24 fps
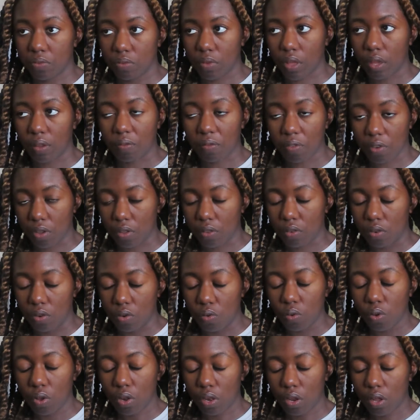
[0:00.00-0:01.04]
like for
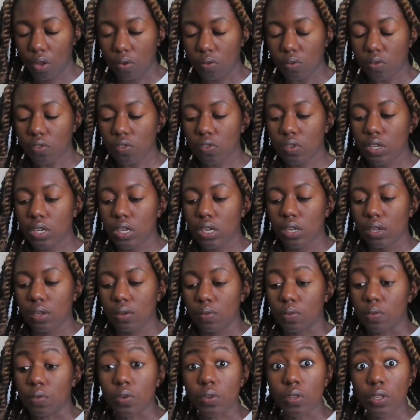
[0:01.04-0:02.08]
new clothes.
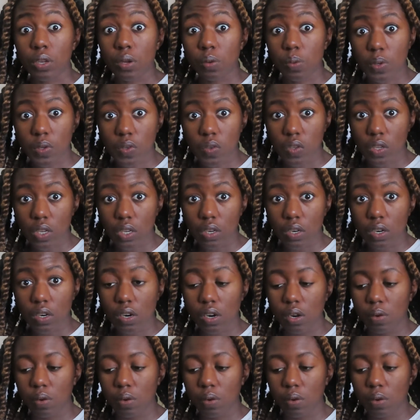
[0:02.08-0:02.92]
We'd only go once a year,